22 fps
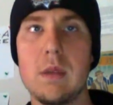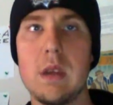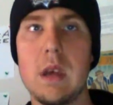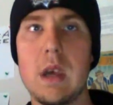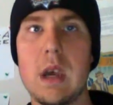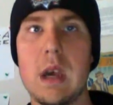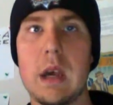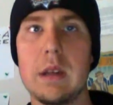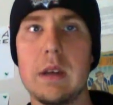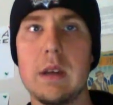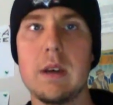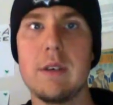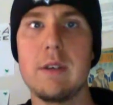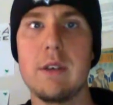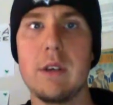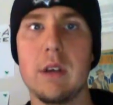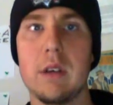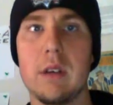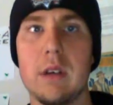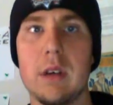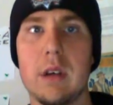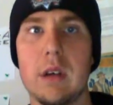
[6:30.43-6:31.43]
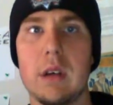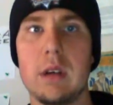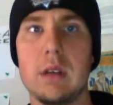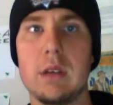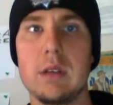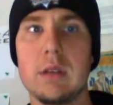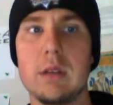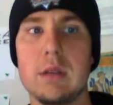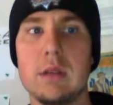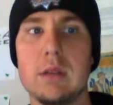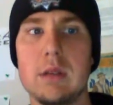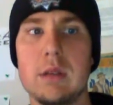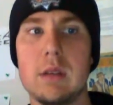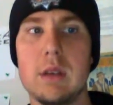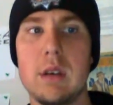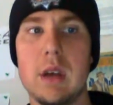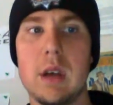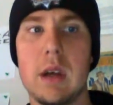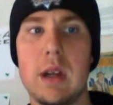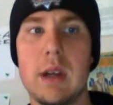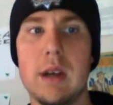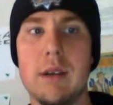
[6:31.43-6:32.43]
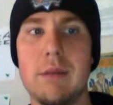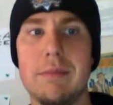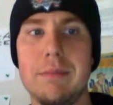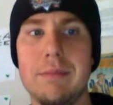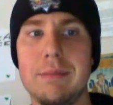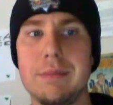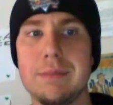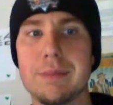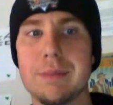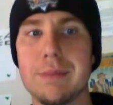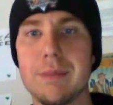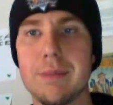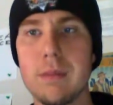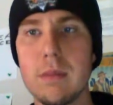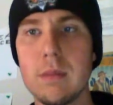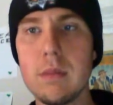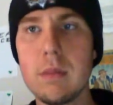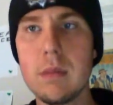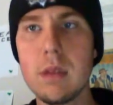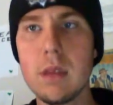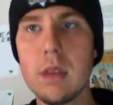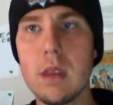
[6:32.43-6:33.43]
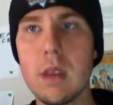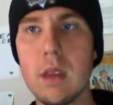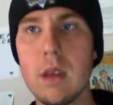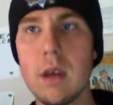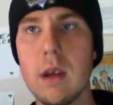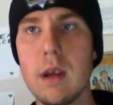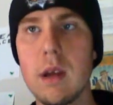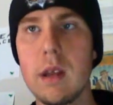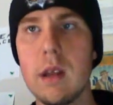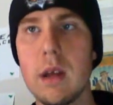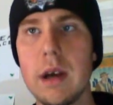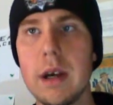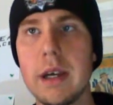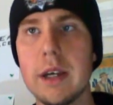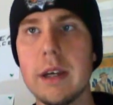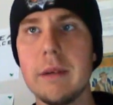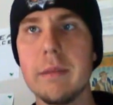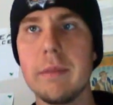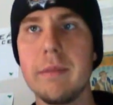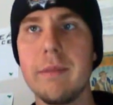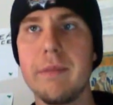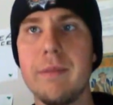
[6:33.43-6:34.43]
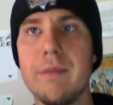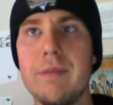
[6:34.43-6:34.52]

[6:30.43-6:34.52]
Yeah, definitely. And like